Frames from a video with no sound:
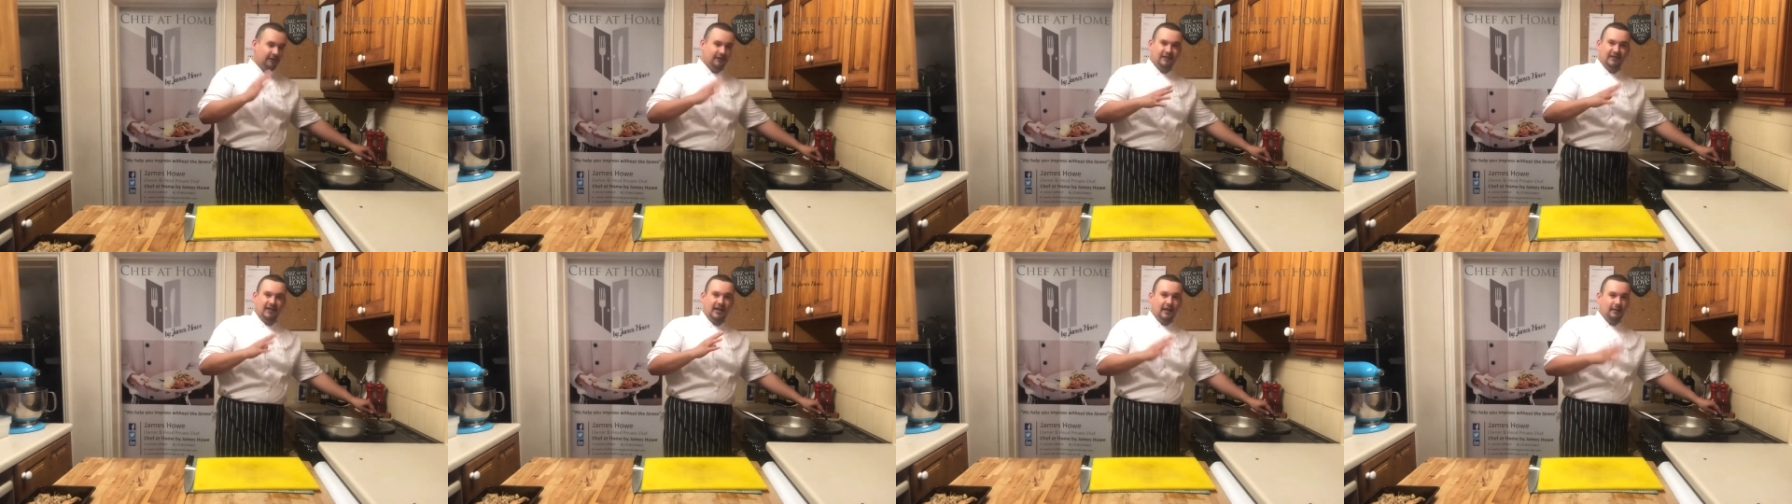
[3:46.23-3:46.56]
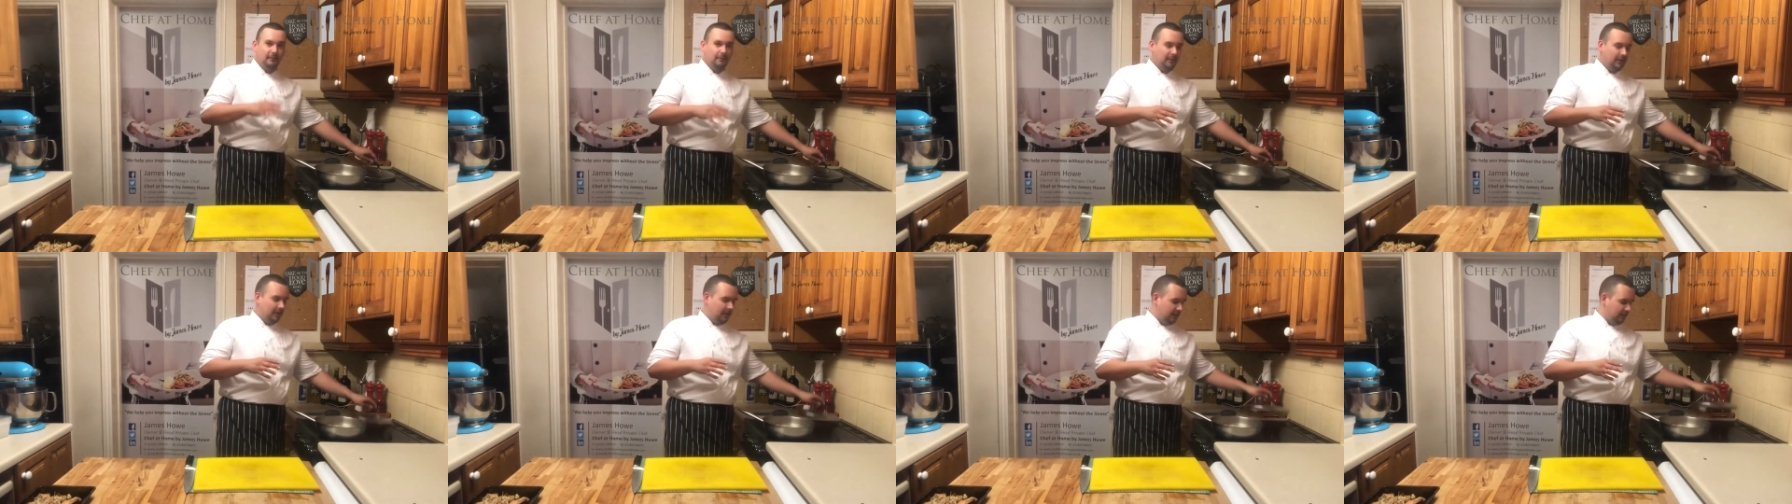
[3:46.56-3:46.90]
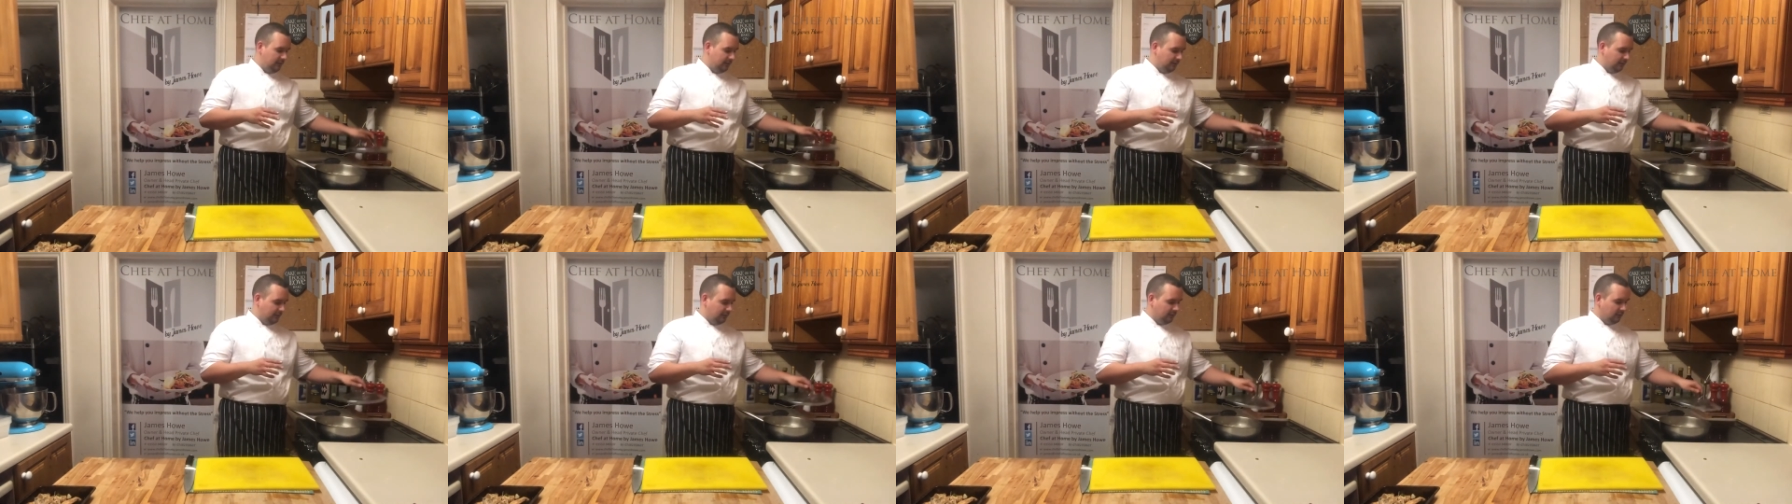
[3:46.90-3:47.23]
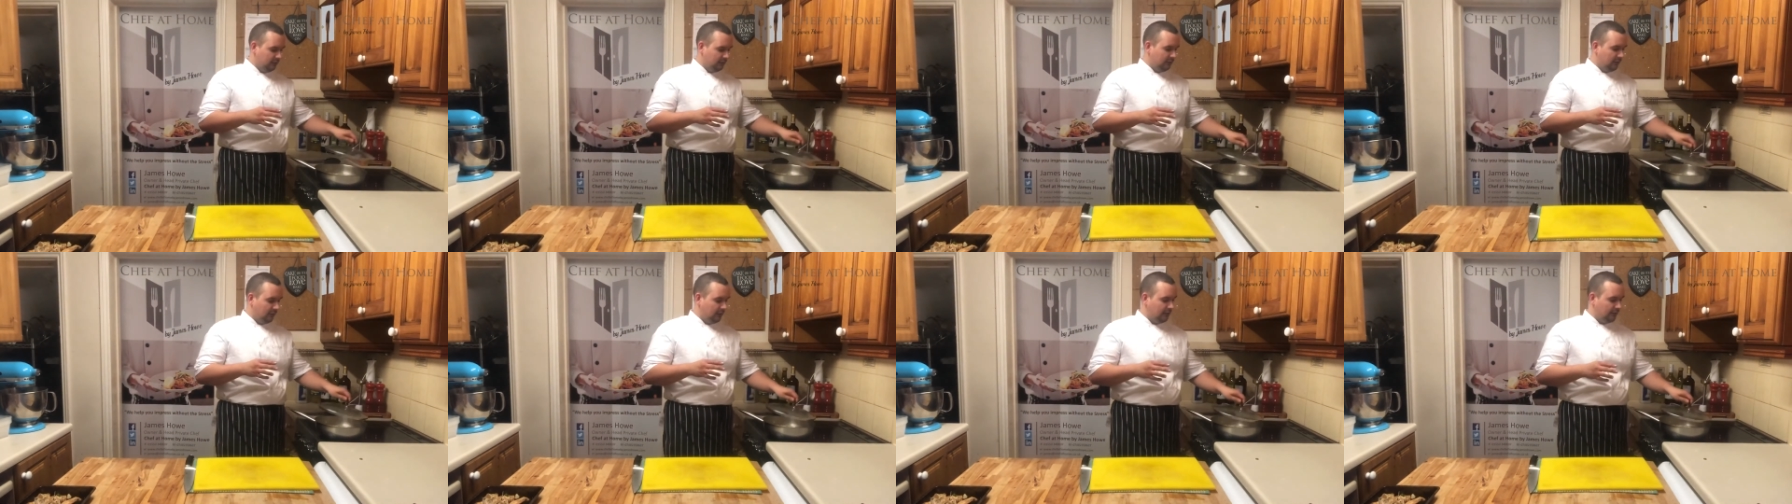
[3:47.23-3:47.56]
10 minutes,
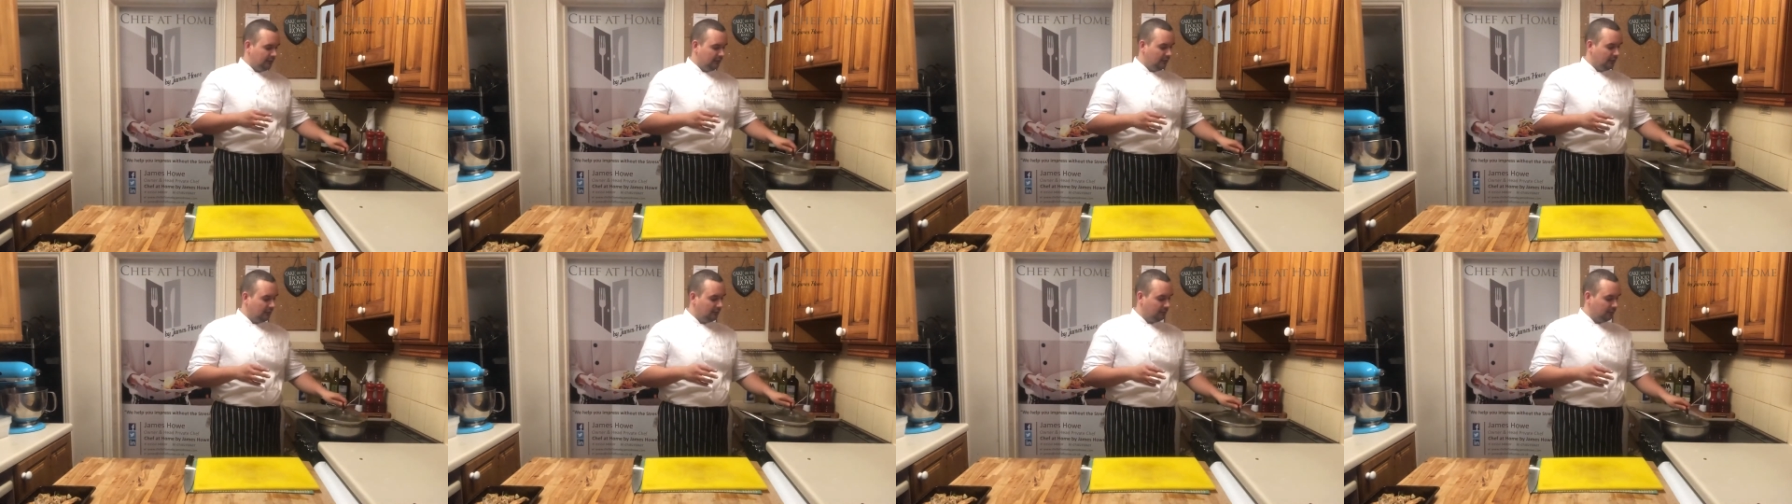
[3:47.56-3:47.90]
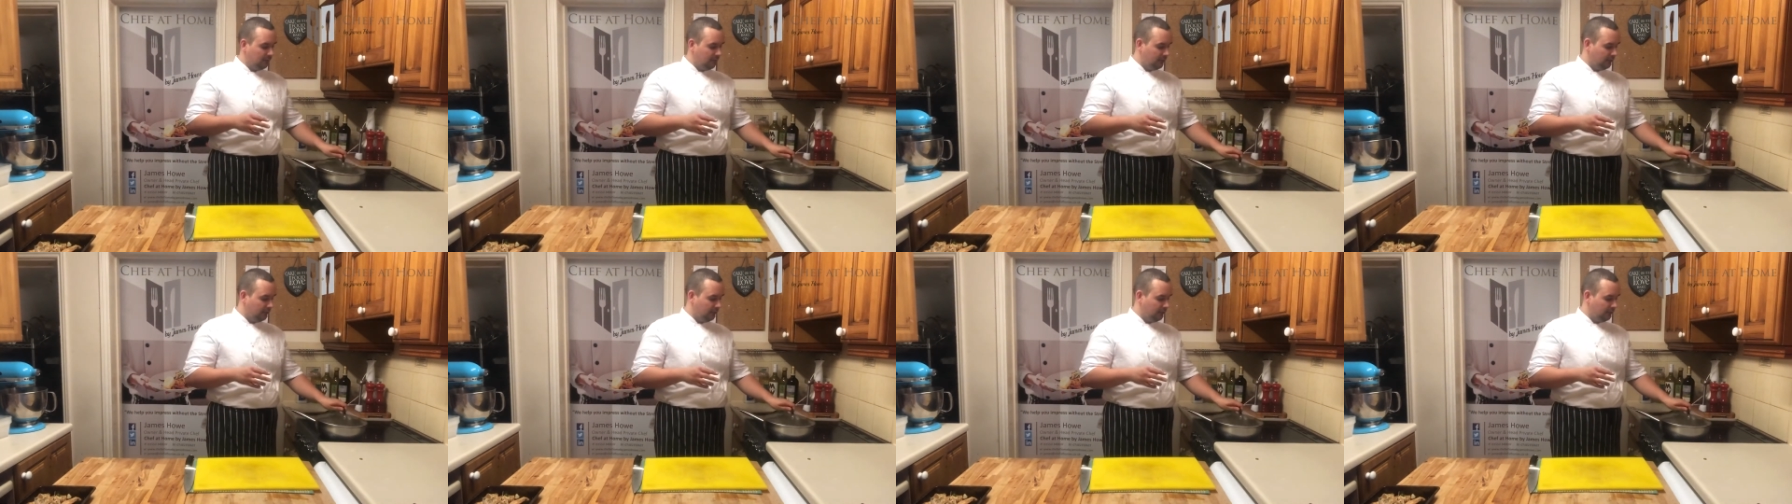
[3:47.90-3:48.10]
just on its own,